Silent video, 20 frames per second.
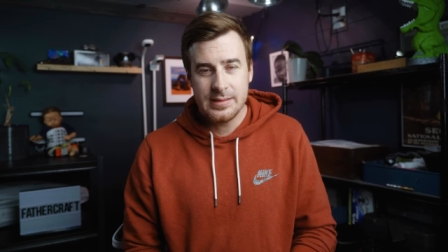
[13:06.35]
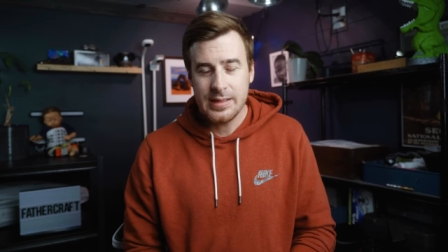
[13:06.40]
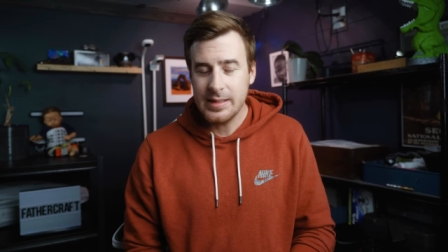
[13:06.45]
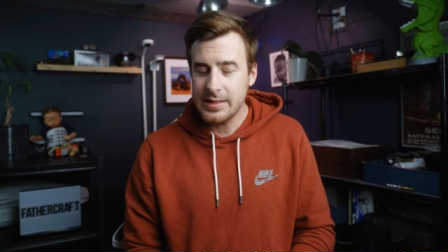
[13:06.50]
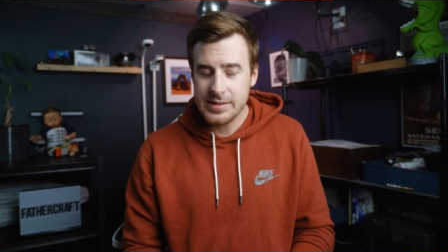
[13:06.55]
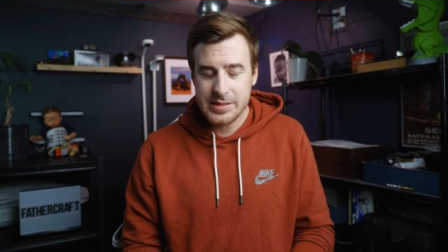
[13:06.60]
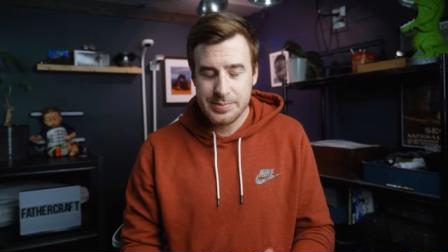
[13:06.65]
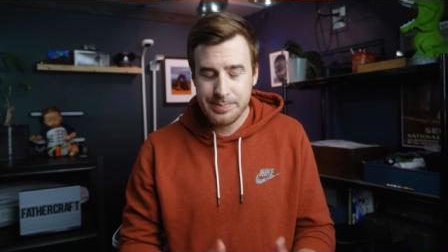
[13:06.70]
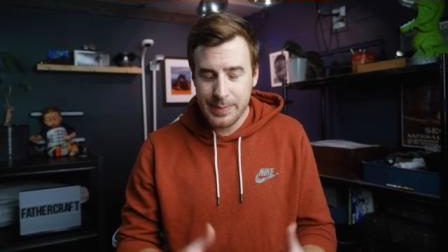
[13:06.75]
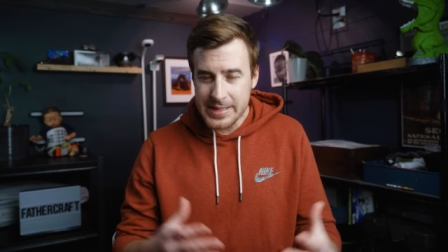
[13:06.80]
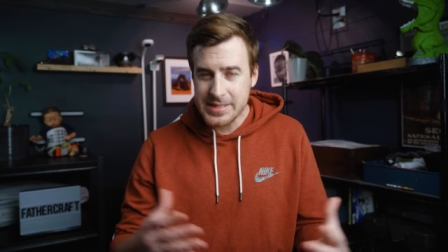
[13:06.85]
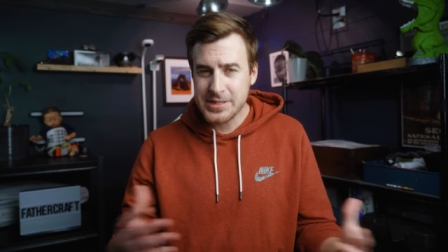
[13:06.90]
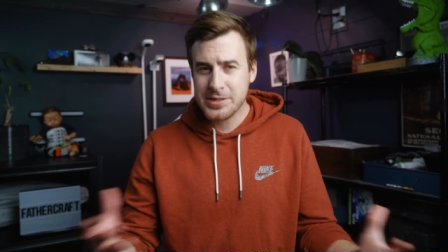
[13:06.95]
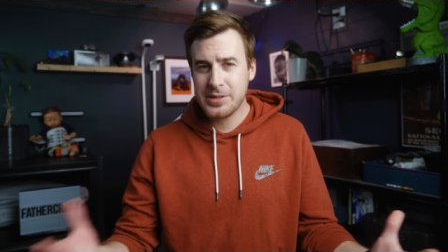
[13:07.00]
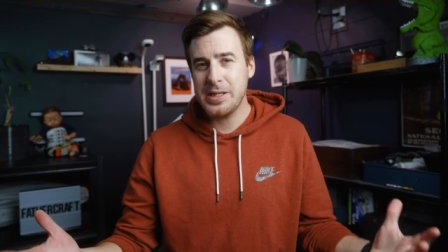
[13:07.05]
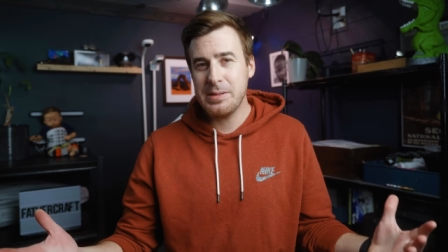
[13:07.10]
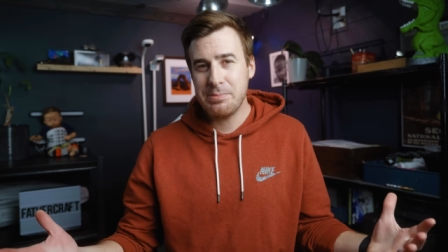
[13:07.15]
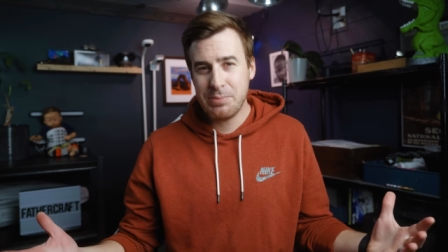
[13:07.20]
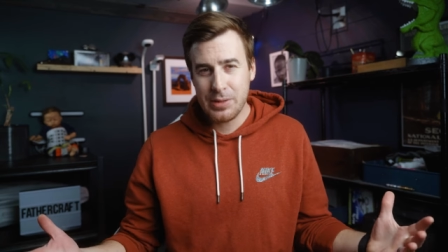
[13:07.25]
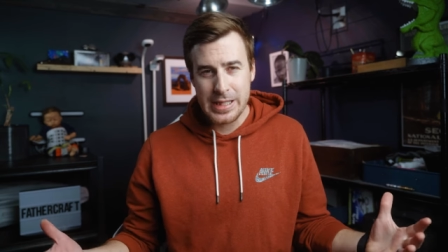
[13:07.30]
It's
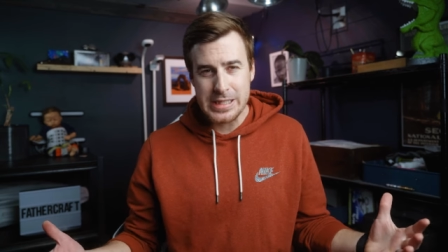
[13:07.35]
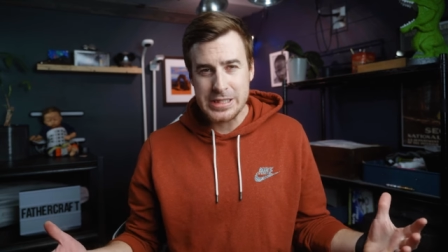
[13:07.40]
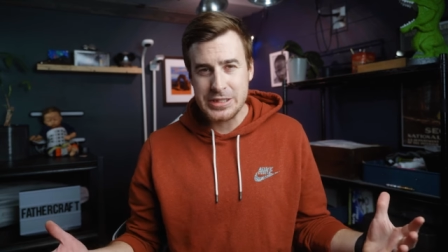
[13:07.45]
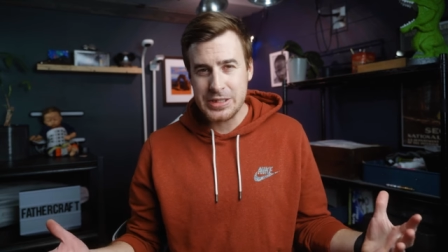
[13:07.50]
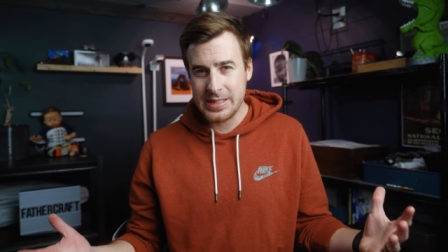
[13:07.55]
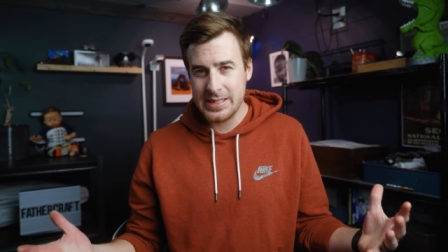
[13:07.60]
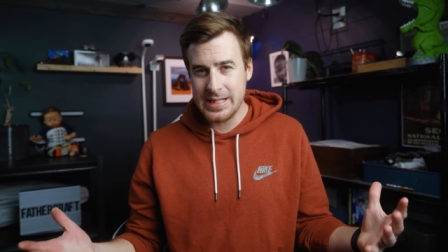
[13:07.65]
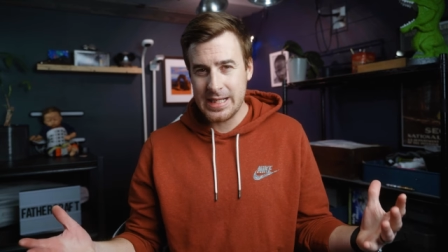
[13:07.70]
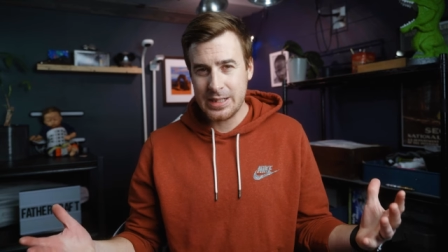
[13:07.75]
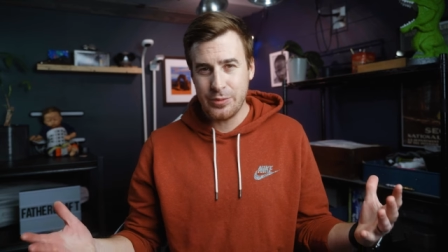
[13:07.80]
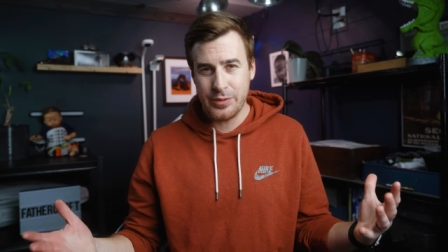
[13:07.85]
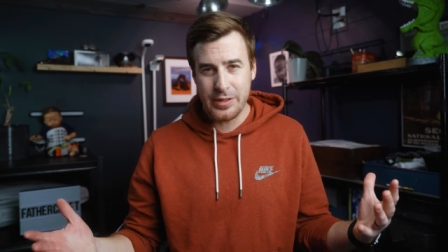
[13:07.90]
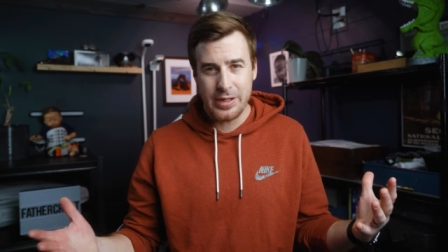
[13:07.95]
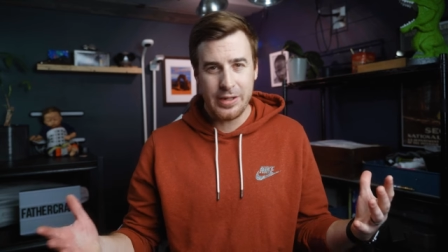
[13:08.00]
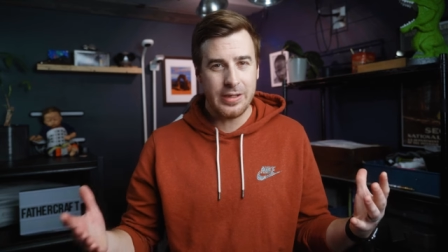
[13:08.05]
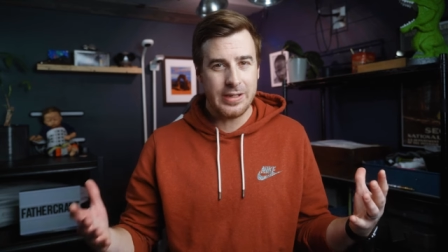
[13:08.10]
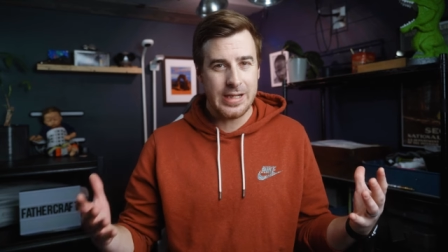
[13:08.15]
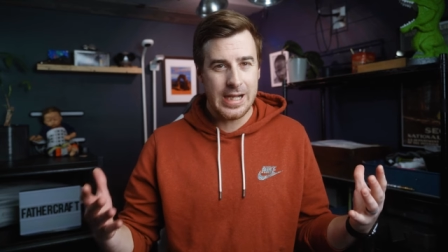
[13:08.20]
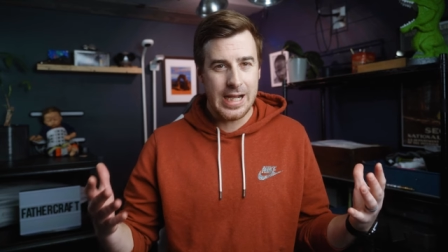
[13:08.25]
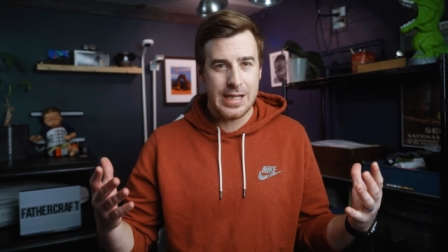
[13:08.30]
basically a place to connect with
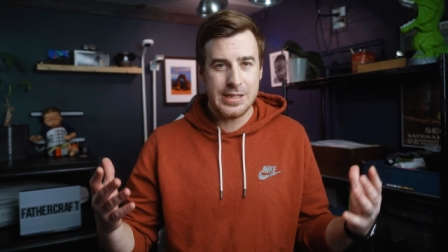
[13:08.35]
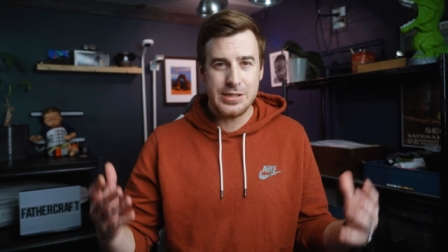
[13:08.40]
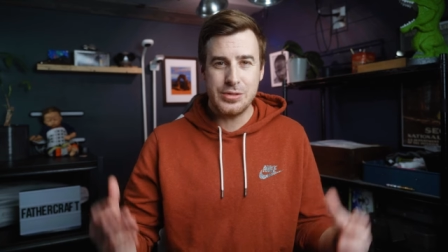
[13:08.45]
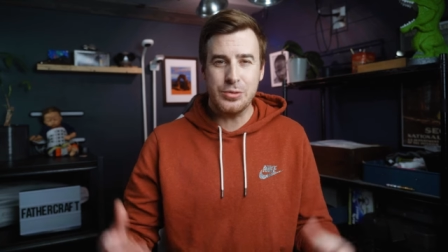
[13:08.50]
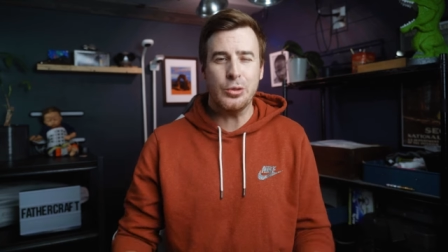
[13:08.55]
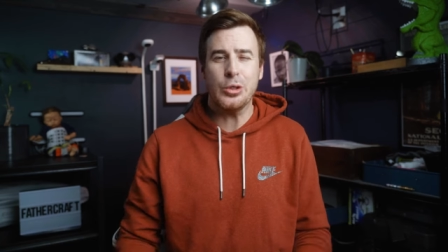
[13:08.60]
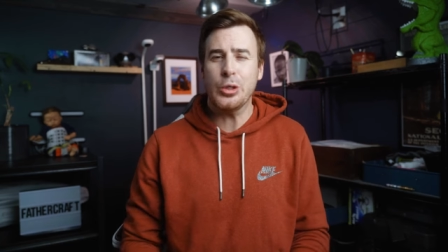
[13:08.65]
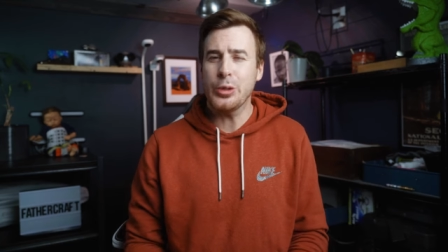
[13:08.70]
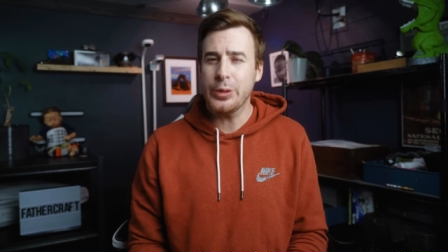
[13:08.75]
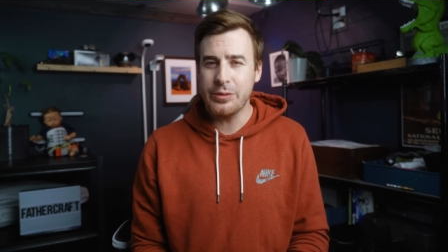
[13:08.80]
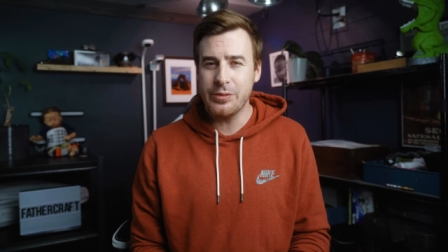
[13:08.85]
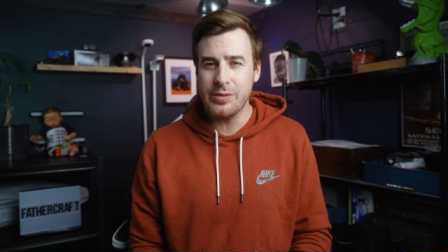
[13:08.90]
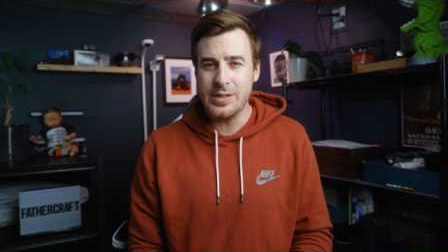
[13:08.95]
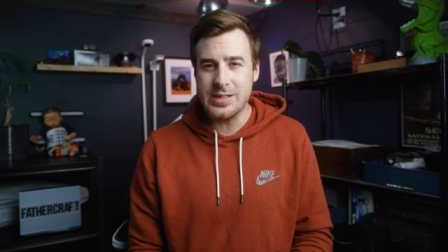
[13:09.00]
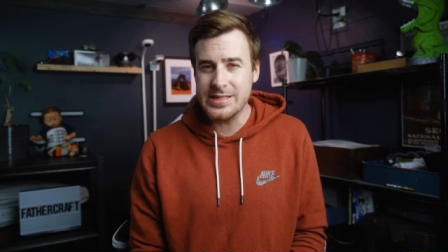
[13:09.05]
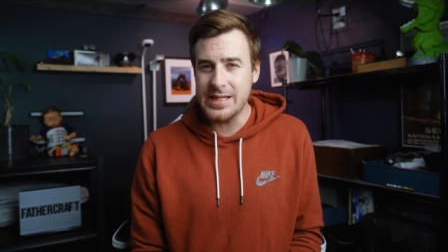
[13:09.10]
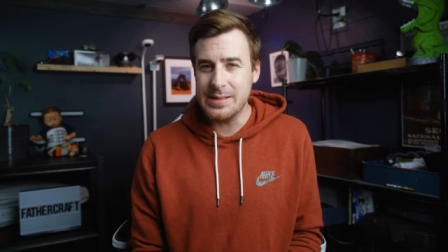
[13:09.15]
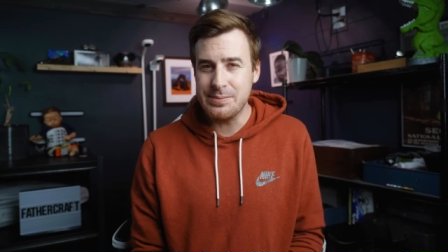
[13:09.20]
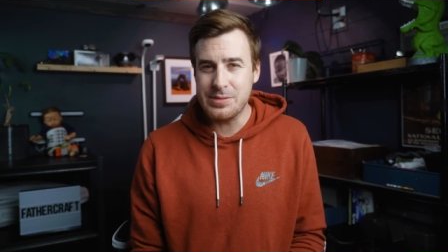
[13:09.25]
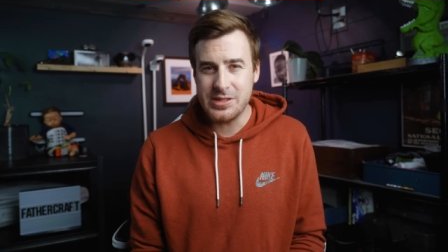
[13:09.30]
other guys who are going through the
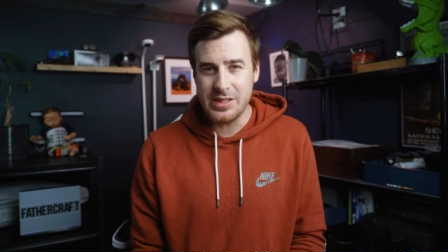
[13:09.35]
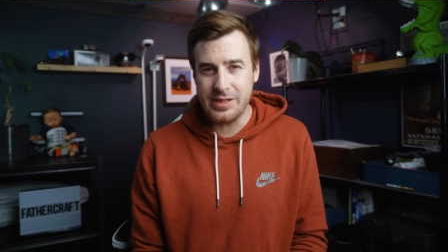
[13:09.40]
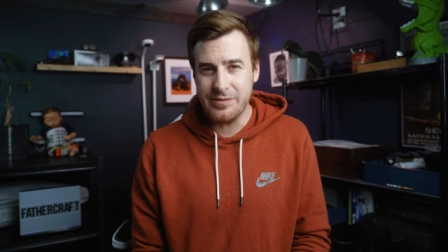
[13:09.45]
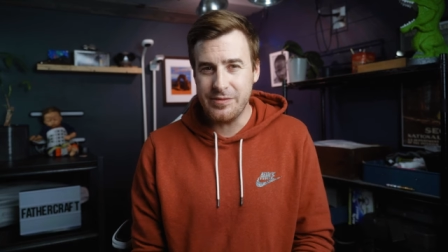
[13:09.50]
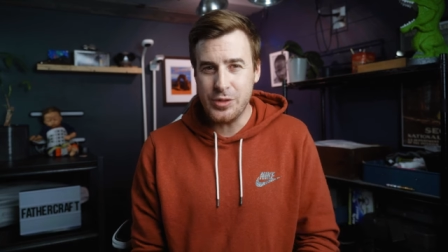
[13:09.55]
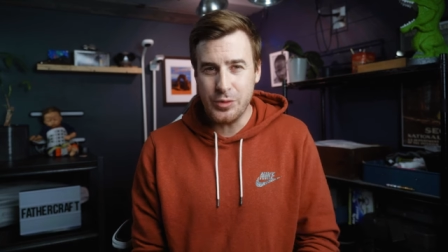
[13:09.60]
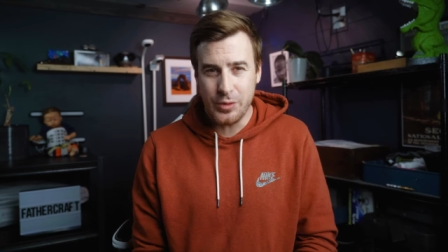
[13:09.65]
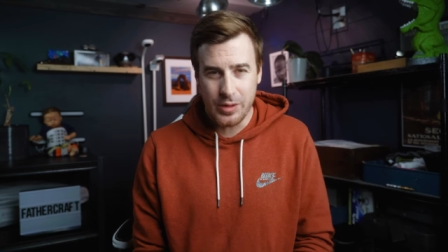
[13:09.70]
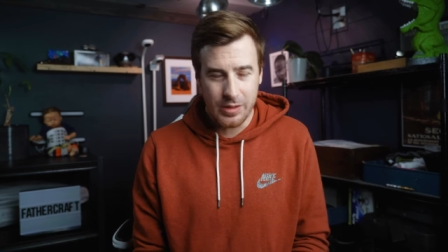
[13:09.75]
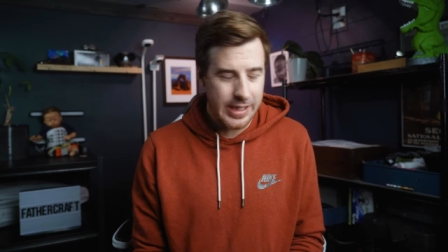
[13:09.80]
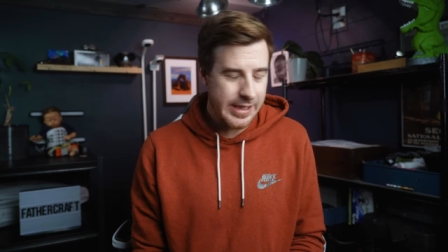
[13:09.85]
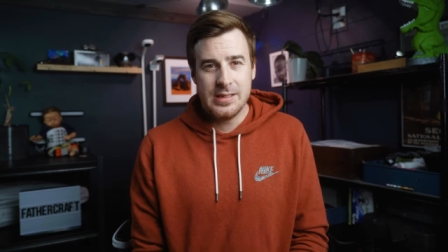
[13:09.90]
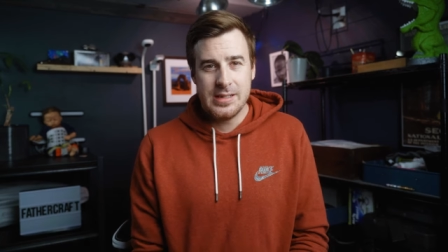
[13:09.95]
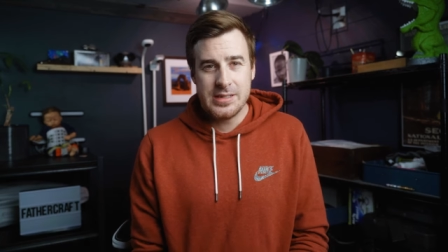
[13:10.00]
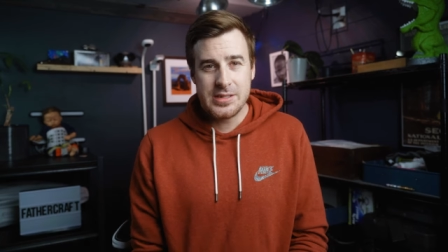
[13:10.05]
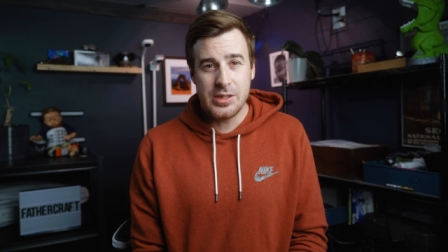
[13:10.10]
same stuff you are